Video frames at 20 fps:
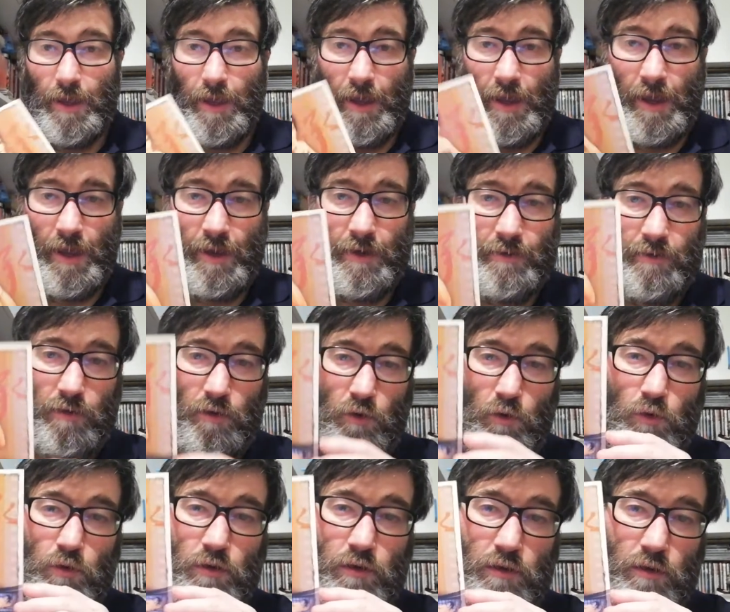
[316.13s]
and
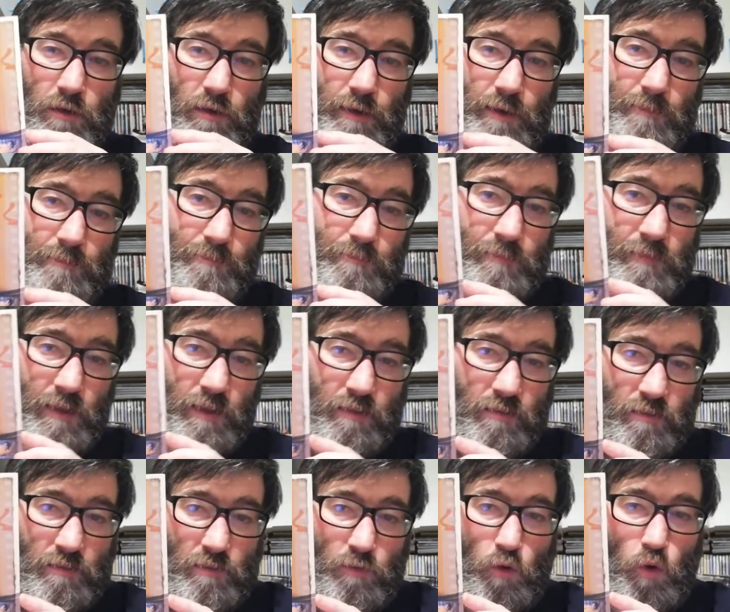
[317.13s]
look
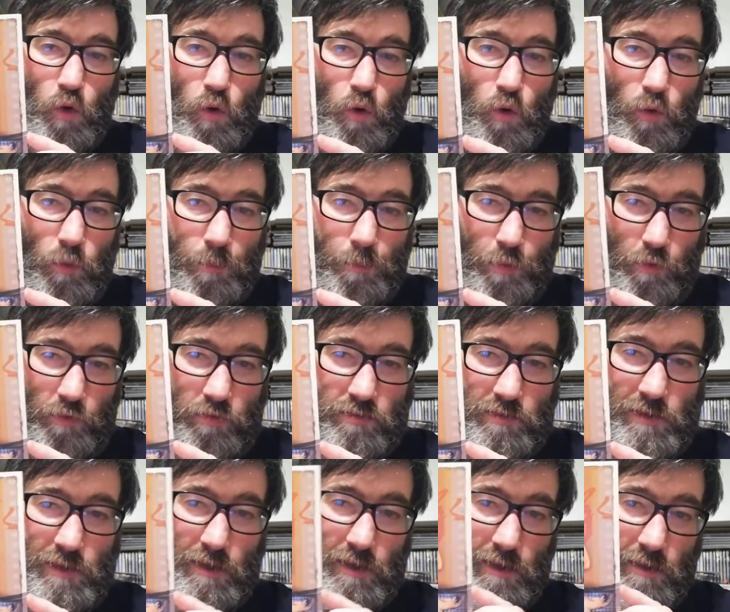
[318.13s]
this cool
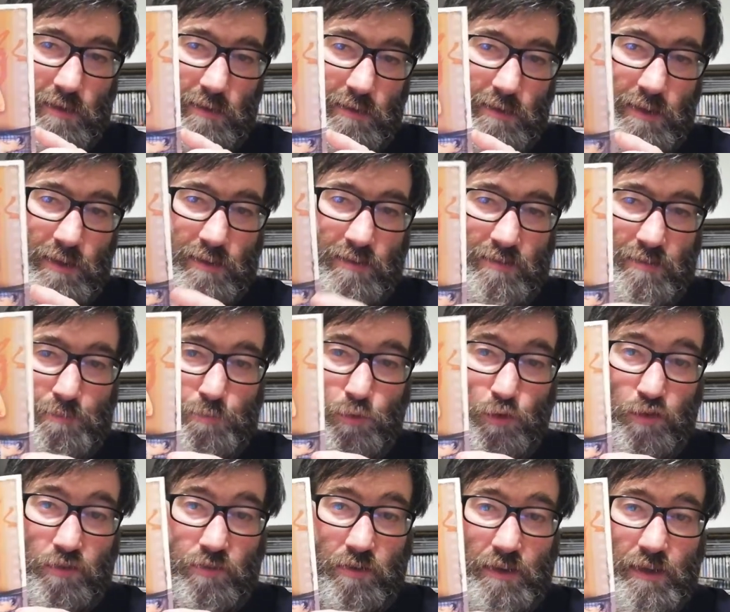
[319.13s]
postcard. It's
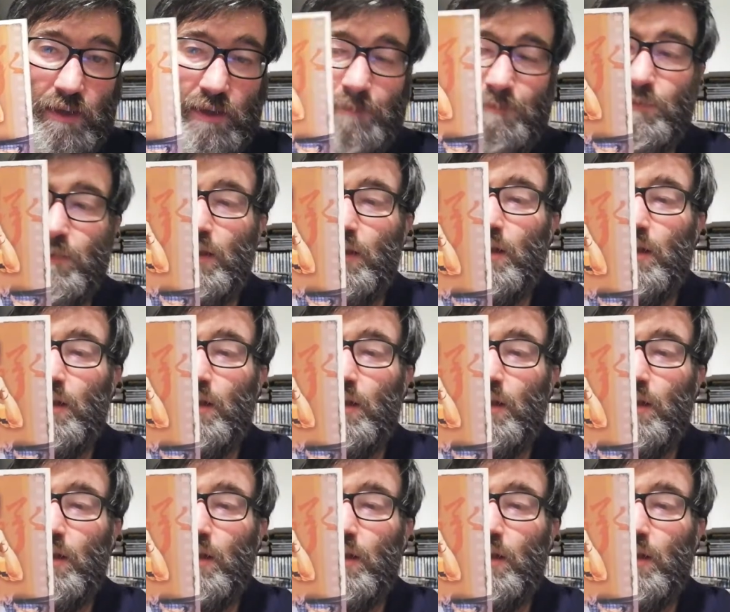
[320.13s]
Bruce Lee,